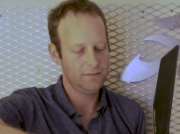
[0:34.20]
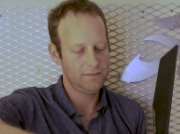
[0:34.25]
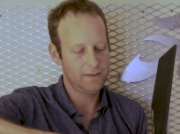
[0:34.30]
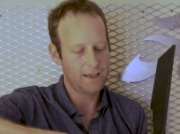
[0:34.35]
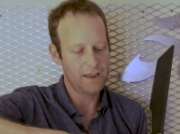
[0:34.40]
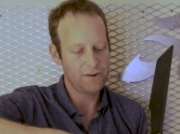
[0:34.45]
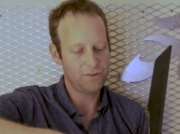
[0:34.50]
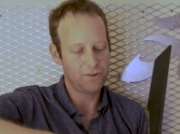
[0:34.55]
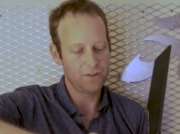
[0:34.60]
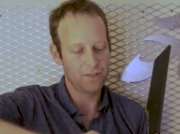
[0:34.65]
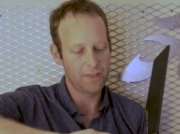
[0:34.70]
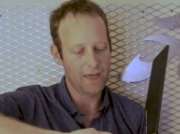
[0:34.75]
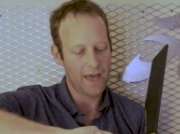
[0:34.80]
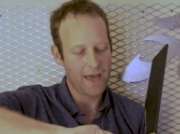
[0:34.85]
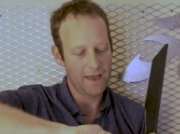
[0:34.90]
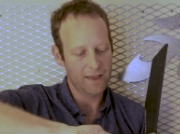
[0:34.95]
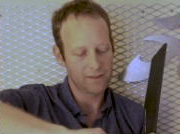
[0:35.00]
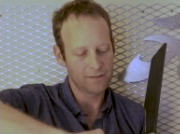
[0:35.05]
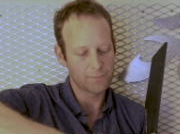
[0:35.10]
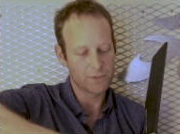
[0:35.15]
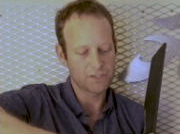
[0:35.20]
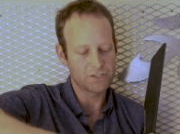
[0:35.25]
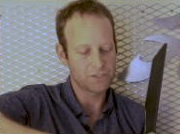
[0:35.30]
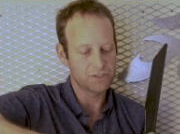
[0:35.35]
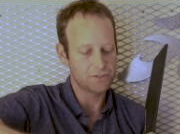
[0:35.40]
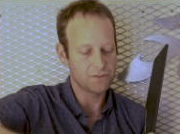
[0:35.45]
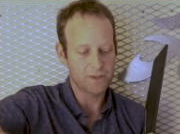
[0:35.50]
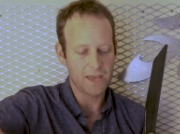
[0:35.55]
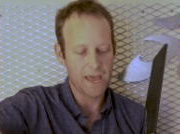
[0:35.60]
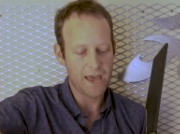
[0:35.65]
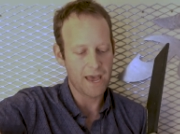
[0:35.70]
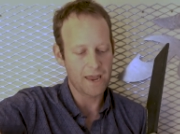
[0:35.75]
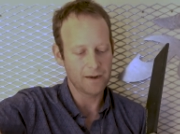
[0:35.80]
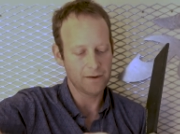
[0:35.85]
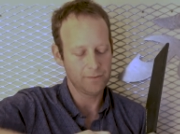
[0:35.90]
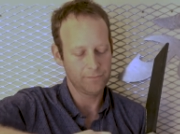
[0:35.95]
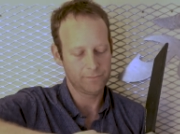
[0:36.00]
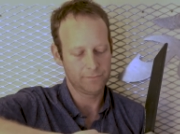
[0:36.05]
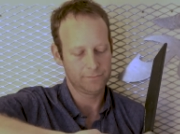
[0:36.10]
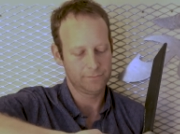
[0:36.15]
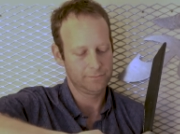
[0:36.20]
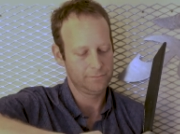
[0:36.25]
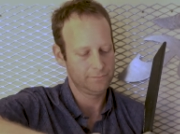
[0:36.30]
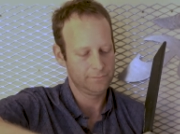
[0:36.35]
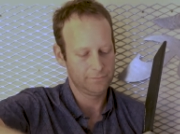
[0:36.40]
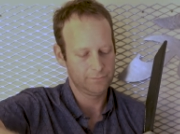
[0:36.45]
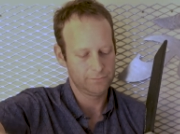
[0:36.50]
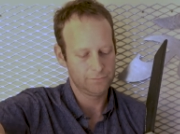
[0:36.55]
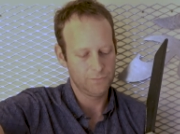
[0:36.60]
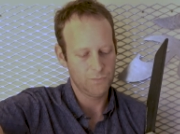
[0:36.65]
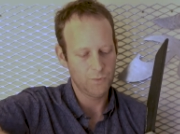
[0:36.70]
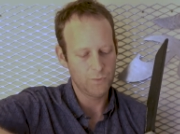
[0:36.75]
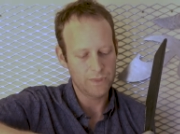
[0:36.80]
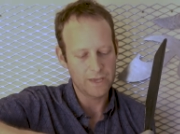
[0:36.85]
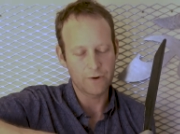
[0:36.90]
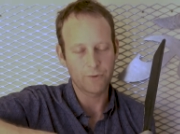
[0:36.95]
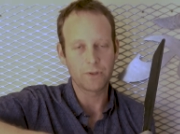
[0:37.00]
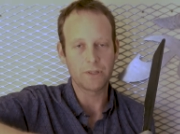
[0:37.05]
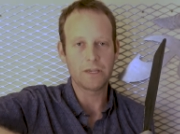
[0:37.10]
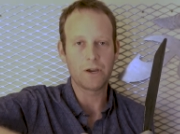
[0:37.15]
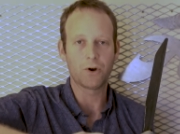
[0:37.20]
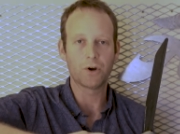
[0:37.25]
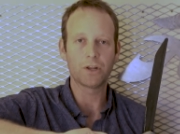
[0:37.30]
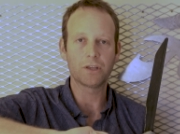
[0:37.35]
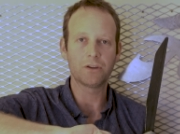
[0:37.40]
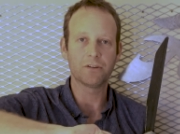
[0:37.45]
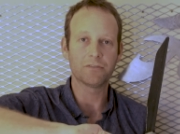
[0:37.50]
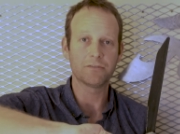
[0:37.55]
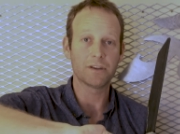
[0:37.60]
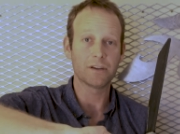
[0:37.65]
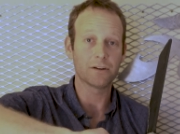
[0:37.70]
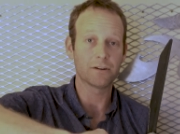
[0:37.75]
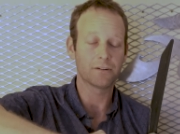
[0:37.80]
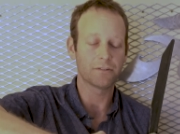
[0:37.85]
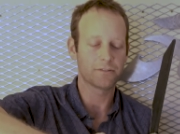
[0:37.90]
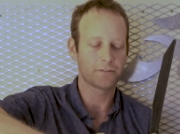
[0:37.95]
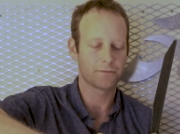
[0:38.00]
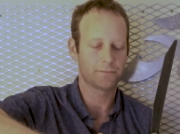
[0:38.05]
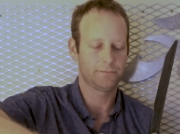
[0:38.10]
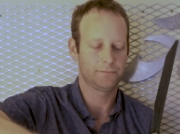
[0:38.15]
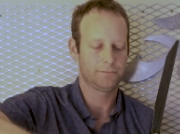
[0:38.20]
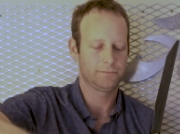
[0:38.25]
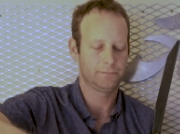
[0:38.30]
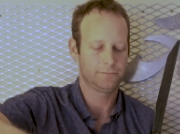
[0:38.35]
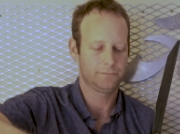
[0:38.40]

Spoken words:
tension that as much as you can without really hurting your fingers.